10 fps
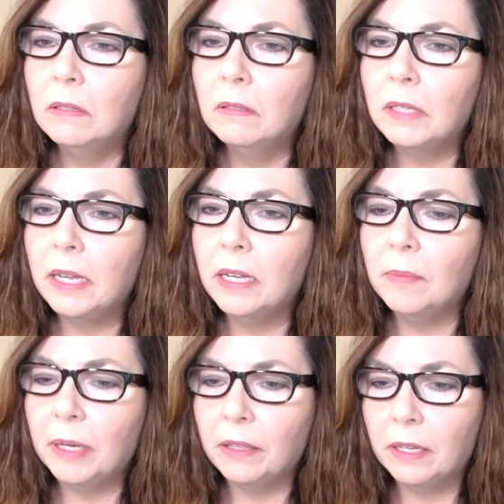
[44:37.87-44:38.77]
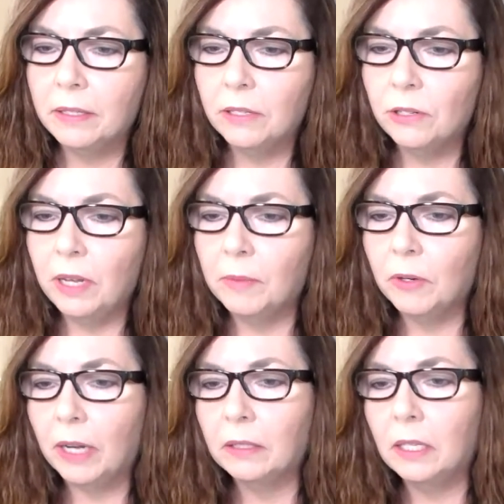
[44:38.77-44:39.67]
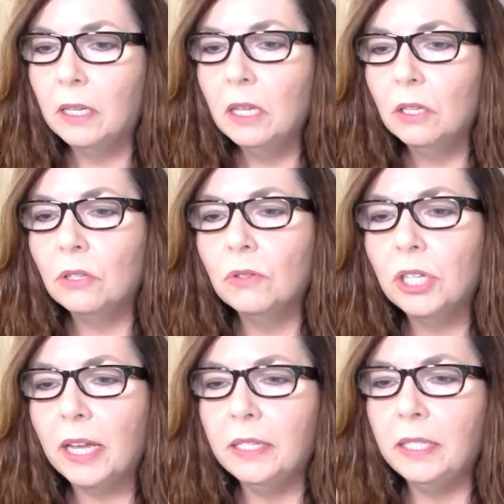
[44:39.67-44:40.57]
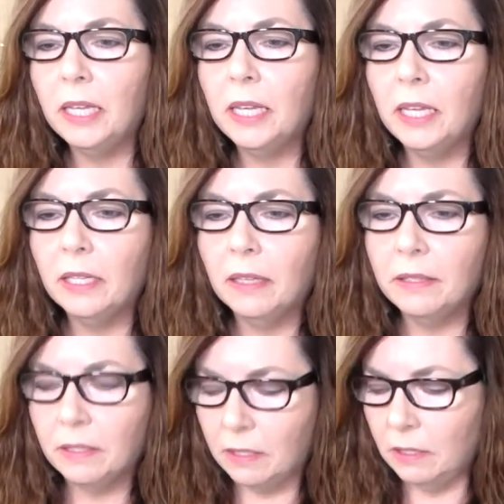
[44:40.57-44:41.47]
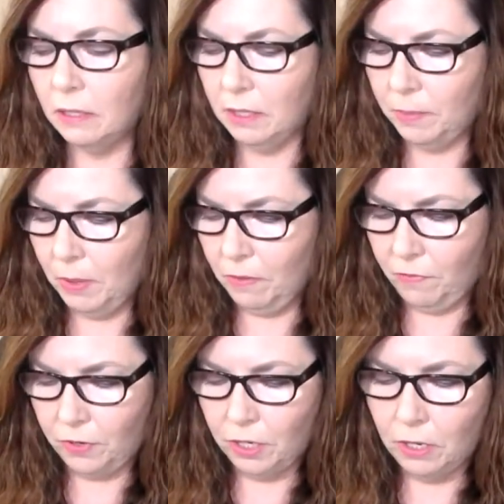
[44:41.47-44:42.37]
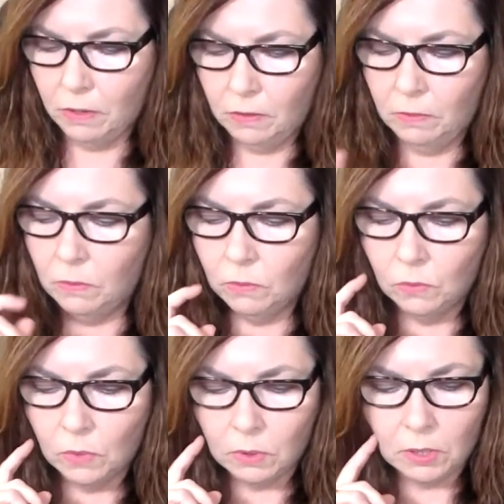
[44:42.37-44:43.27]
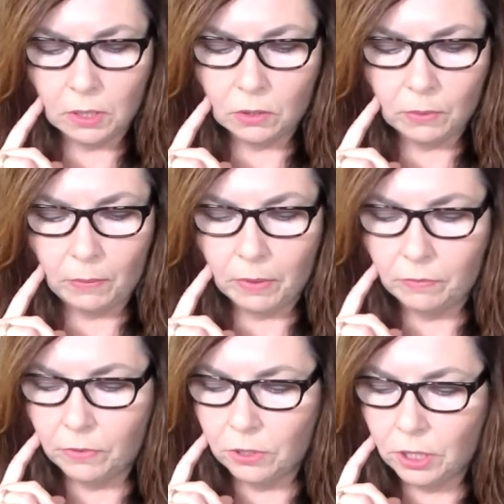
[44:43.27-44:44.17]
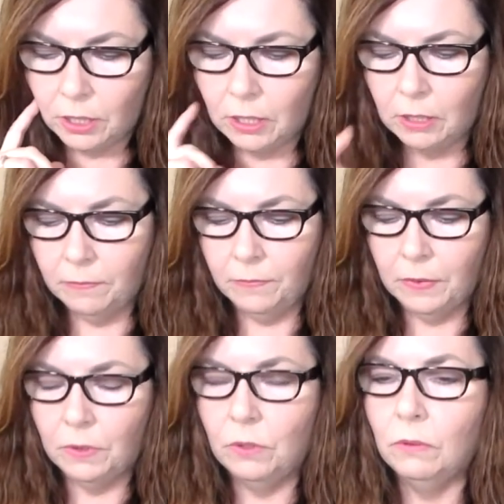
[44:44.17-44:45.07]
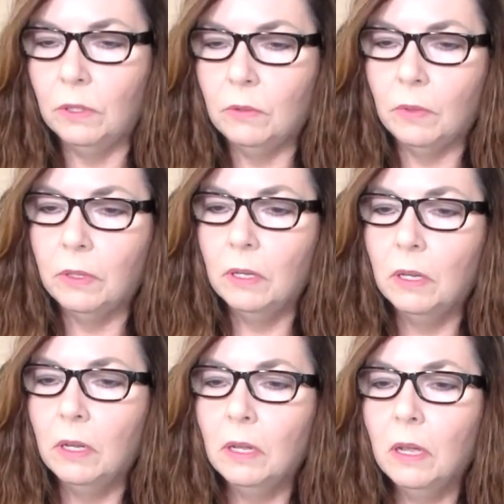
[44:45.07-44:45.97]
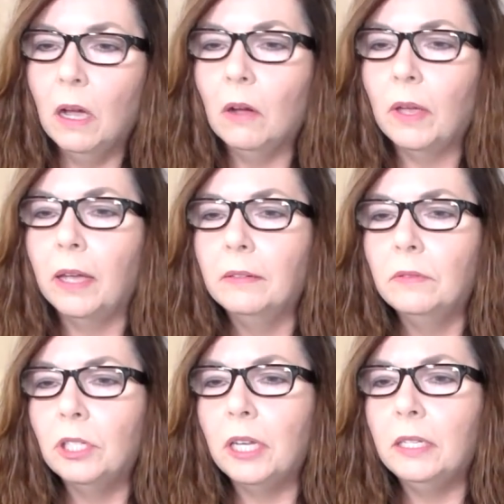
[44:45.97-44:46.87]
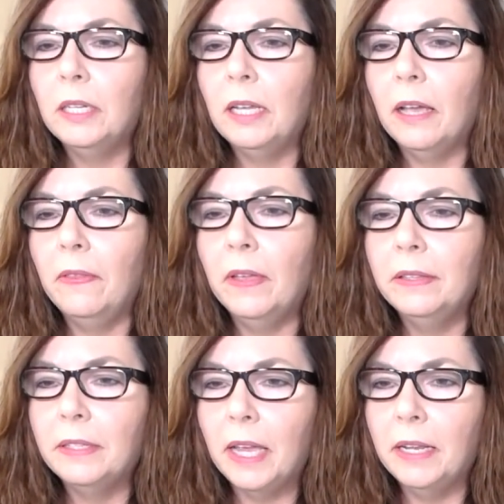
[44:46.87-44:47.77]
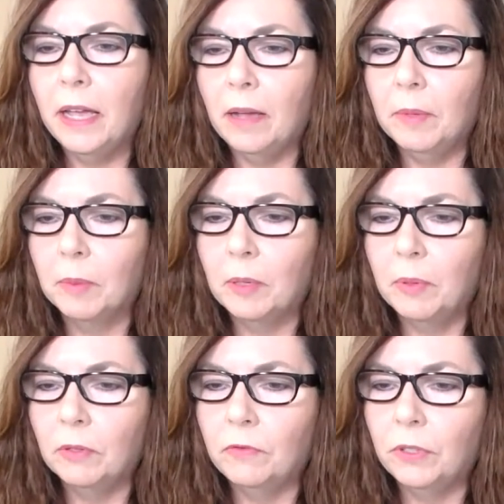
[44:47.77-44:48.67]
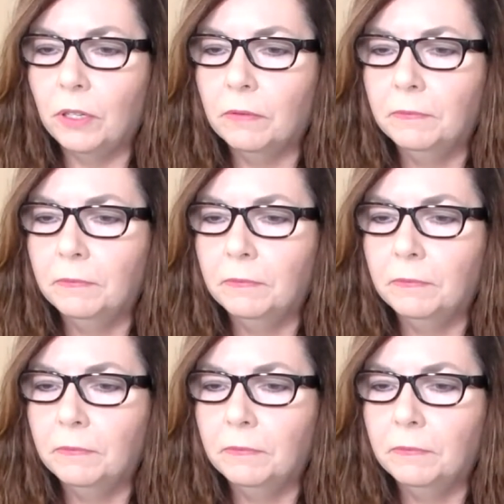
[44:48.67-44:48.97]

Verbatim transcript: Zainab, I think I said your name correctly. So JD, let's let's pull for you. What deck do I want for JD? Let's do this one. Okay, JD and then Zainab. I'm going to pull for you.